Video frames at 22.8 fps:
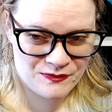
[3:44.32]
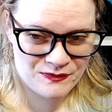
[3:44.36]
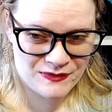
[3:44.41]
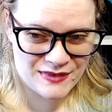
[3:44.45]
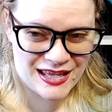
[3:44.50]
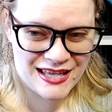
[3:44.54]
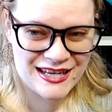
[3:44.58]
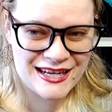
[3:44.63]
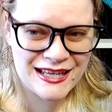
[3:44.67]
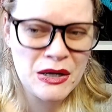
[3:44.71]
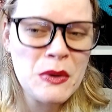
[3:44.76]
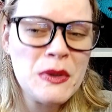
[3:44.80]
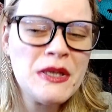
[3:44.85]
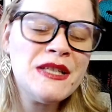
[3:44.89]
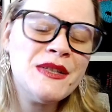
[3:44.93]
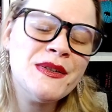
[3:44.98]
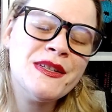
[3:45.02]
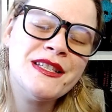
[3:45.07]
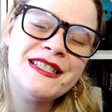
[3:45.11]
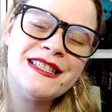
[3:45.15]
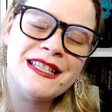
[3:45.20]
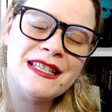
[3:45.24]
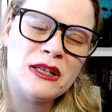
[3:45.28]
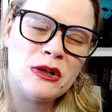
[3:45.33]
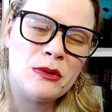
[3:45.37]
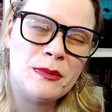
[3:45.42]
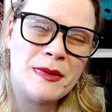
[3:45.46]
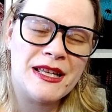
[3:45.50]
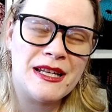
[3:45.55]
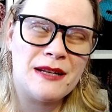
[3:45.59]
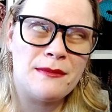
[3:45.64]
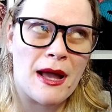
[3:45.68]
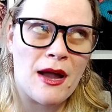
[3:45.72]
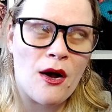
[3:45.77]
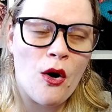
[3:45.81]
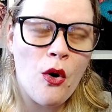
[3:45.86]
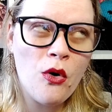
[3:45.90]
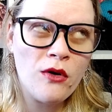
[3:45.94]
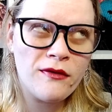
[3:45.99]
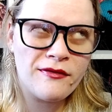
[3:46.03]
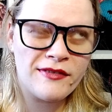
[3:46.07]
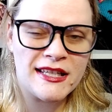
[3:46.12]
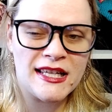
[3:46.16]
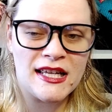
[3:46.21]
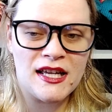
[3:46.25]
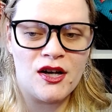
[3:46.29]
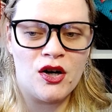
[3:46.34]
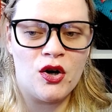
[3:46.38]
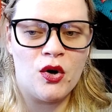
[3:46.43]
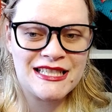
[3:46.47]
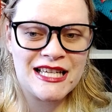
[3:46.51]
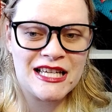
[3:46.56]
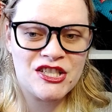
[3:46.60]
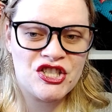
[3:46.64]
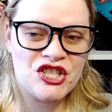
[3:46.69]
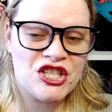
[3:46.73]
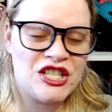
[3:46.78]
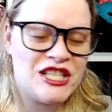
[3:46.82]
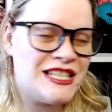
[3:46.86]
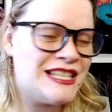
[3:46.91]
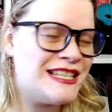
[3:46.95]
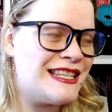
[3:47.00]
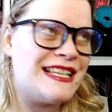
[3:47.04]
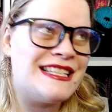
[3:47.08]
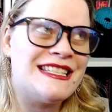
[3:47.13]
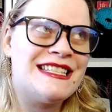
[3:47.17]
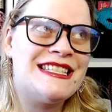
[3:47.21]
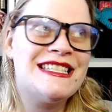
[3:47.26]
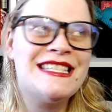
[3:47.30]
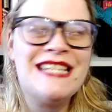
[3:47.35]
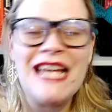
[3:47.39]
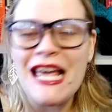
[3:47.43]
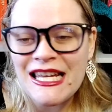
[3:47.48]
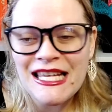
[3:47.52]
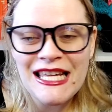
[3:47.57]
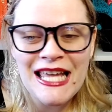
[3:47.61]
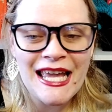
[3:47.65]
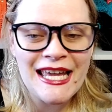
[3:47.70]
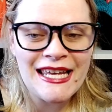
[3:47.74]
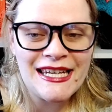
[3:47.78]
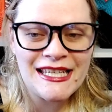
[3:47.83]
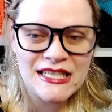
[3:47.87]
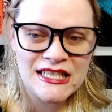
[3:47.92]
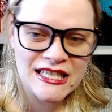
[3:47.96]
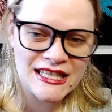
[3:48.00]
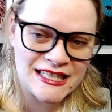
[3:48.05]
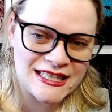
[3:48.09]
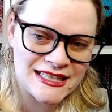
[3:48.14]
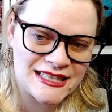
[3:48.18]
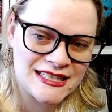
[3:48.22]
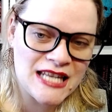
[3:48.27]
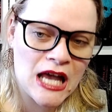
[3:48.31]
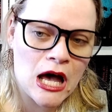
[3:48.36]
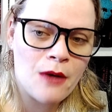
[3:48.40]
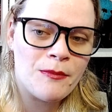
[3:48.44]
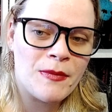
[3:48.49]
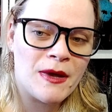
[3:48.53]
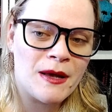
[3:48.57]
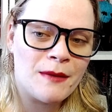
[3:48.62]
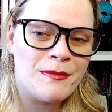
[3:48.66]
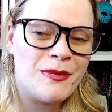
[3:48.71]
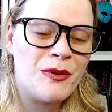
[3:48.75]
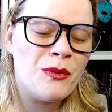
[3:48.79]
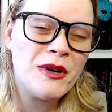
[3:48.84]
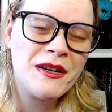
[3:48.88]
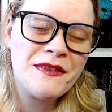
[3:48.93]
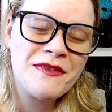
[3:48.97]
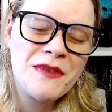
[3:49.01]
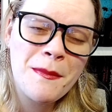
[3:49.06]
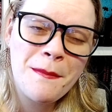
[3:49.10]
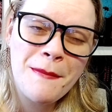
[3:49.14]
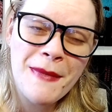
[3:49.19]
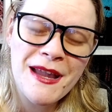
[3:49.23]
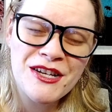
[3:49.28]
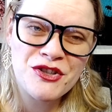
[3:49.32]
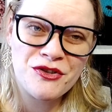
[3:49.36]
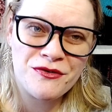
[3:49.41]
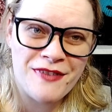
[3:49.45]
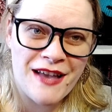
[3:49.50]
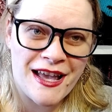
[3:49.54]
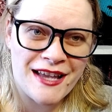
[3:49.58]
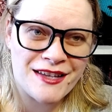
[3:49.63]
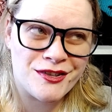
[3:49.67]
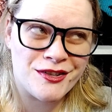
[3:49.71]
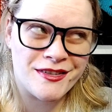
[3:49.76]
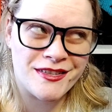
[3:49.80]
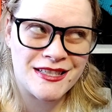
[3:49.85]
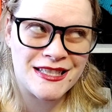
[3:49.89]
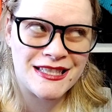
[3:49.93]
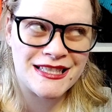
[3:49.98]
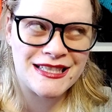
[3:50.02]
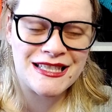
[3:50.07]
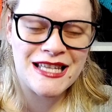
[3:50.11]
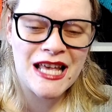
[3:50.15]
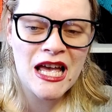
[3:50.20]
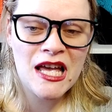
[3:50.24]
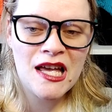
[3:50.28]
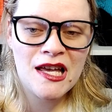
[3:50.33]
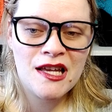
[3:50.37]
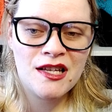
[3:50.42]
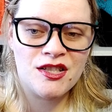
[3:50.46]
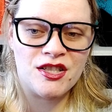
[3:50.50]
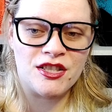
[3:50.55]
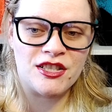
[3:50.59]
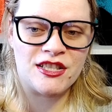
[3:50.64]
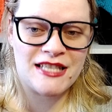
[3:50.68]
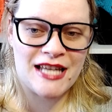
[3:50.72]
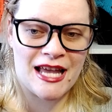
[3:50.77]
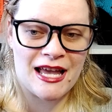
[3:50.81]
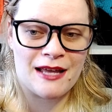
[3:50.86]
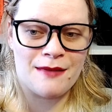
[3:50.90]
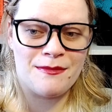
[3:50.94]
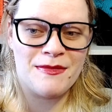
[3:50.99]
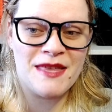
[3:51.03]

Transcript: And I go into this a little bit in my whole video discussion that's dedicated to this topic, but one of the major factors is just time.